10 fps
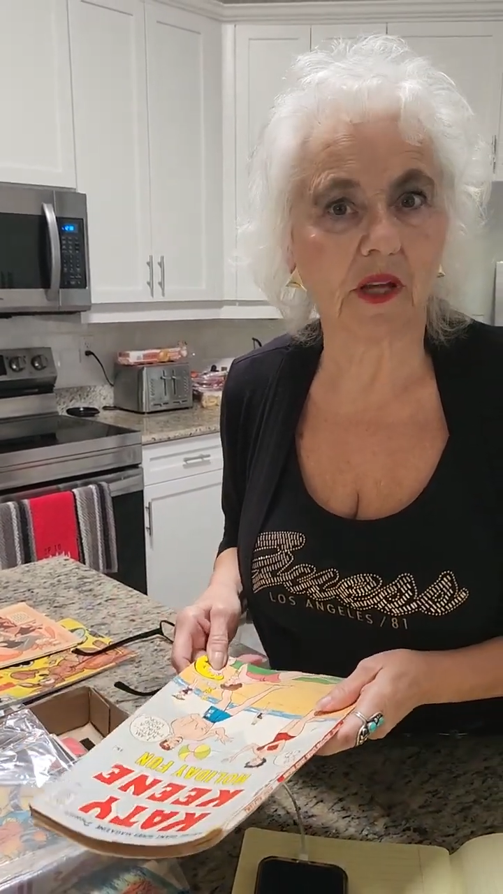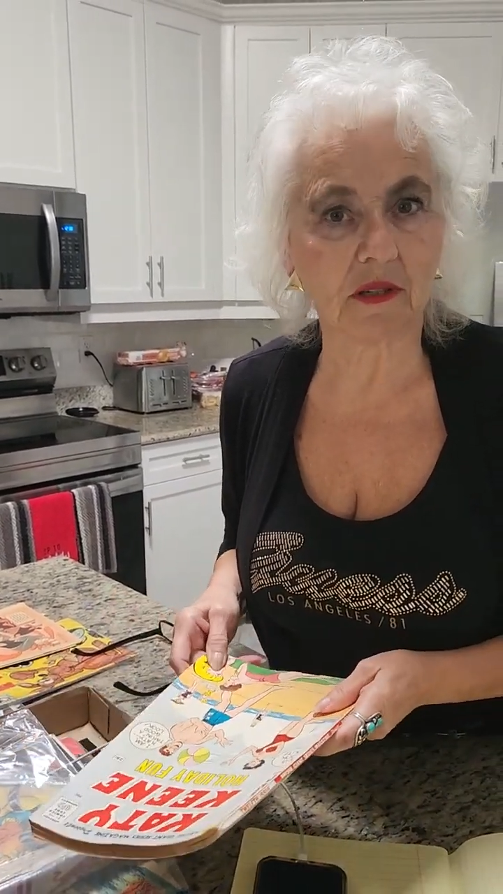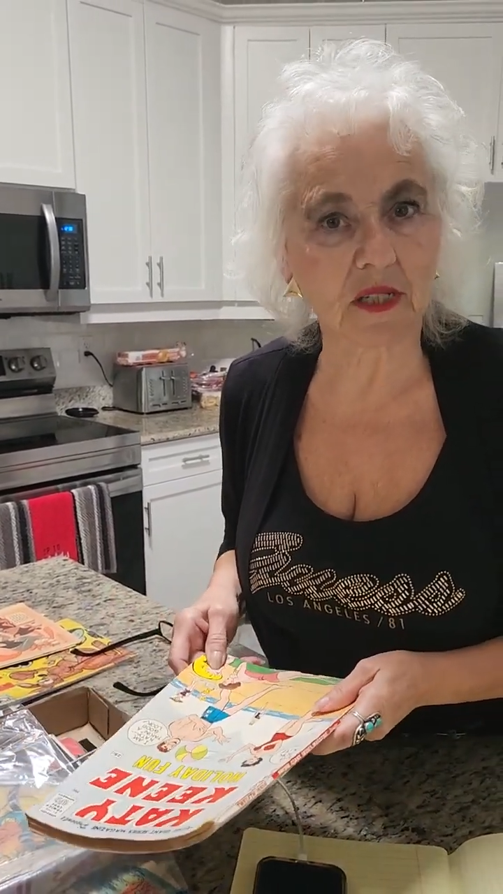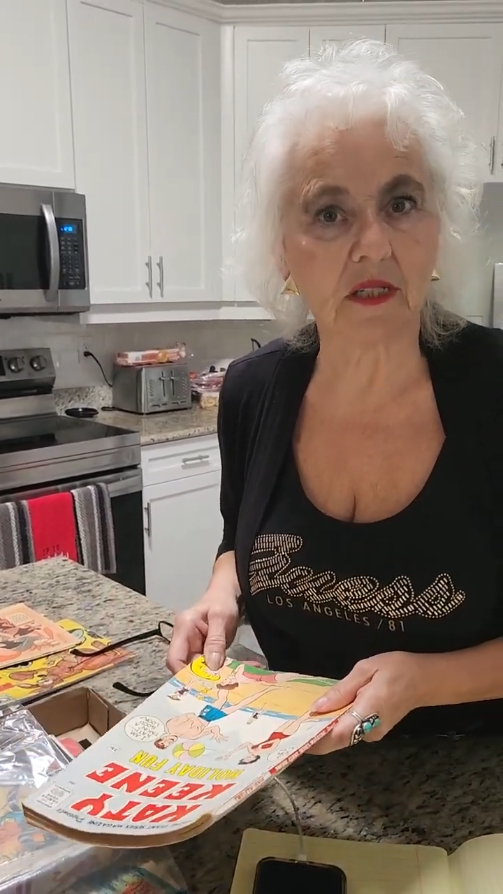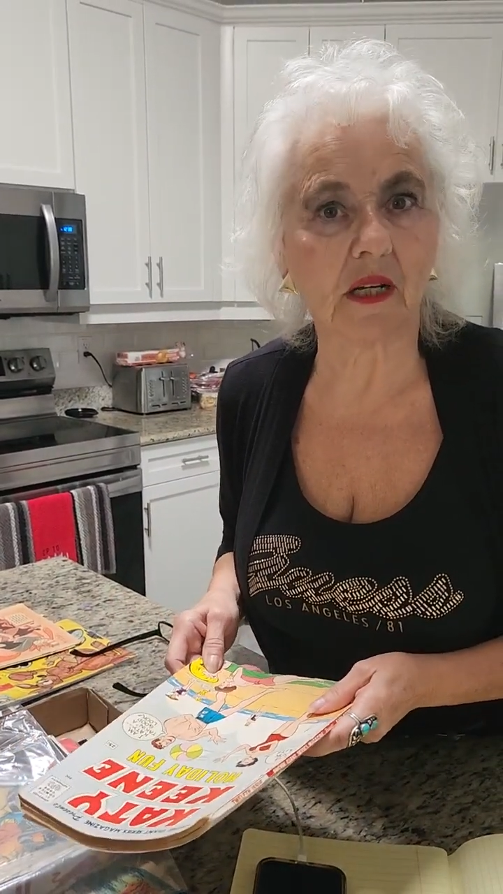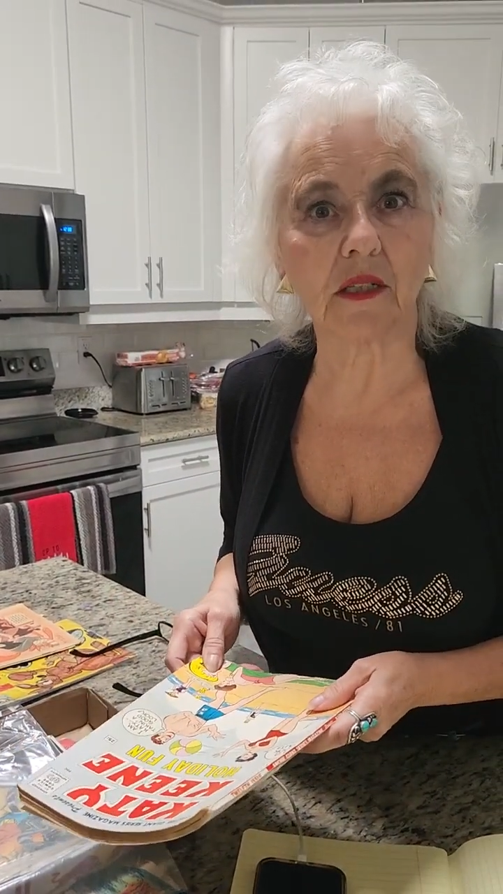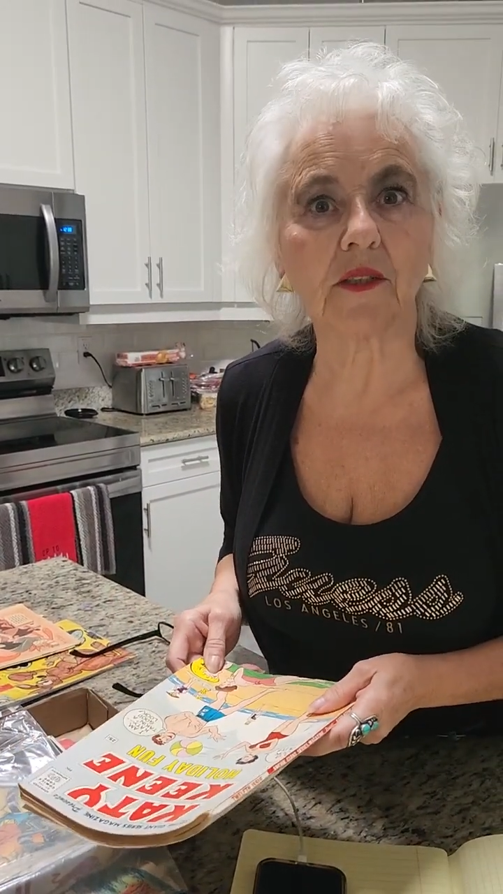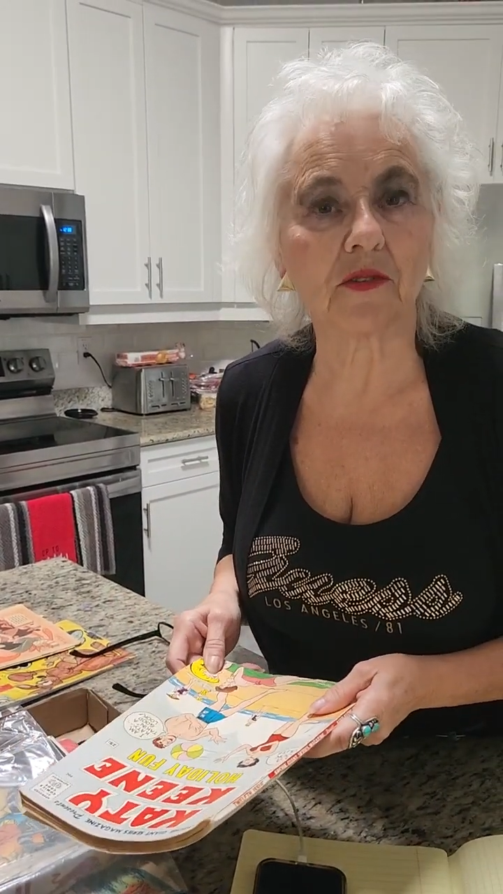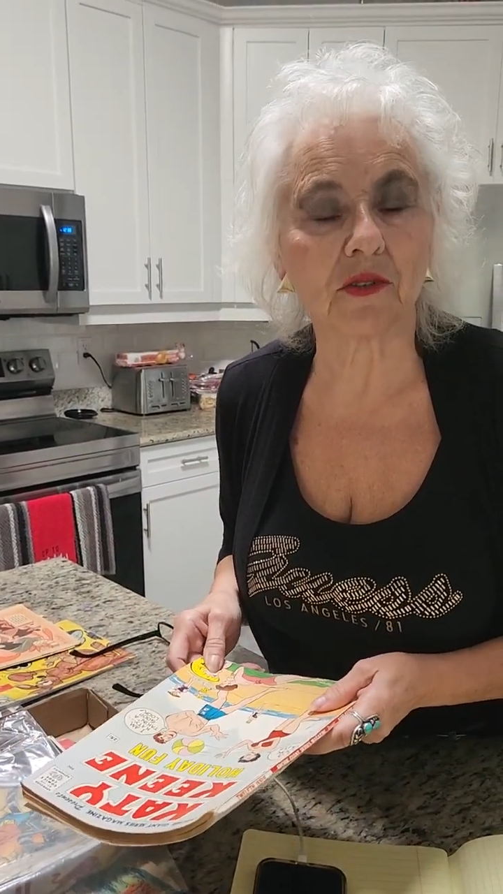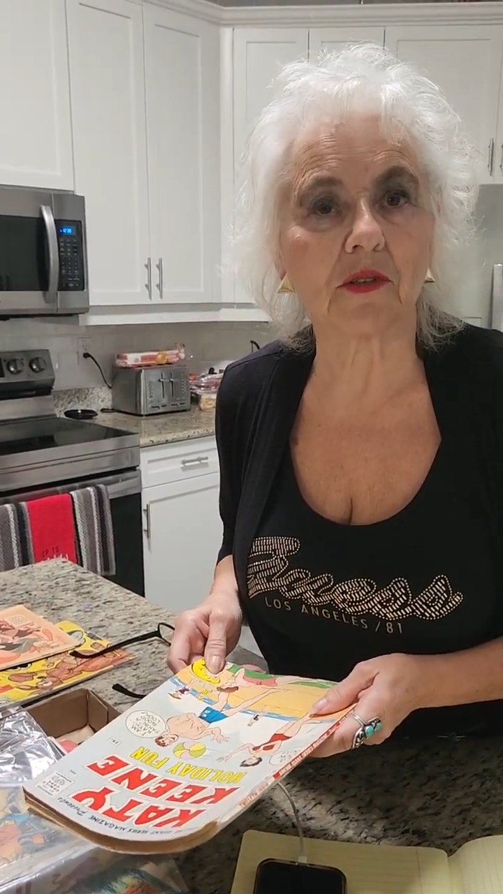
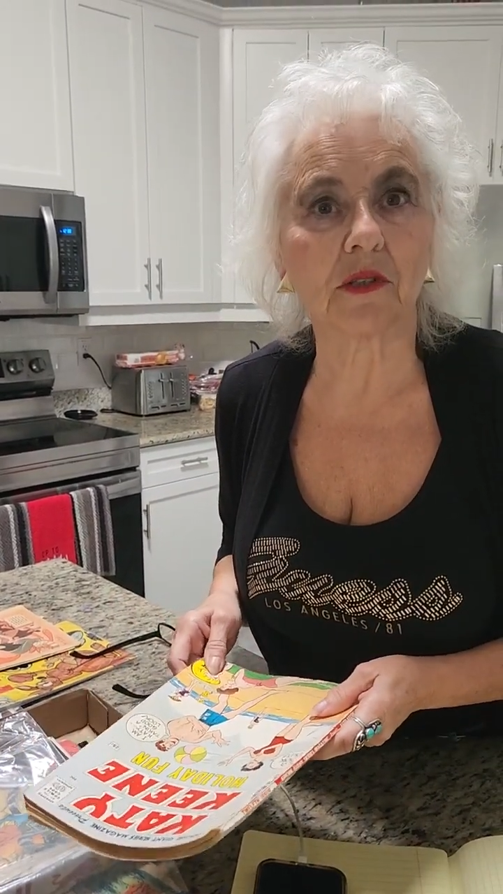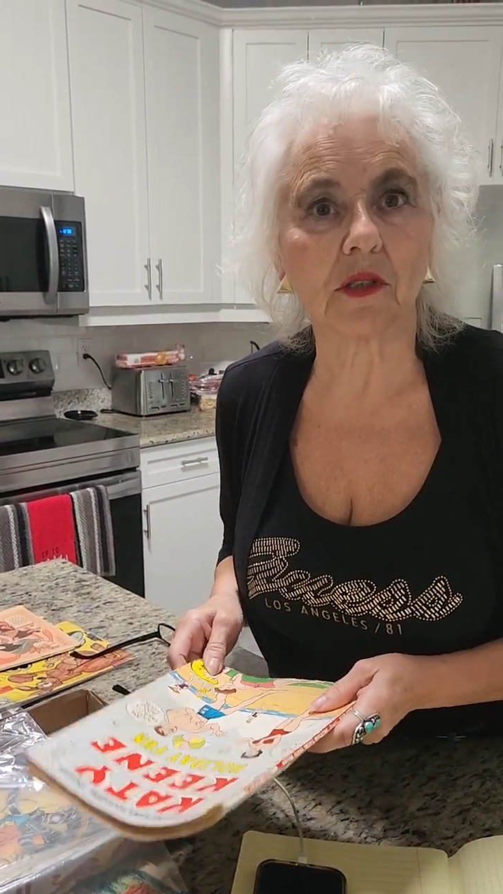$1,000.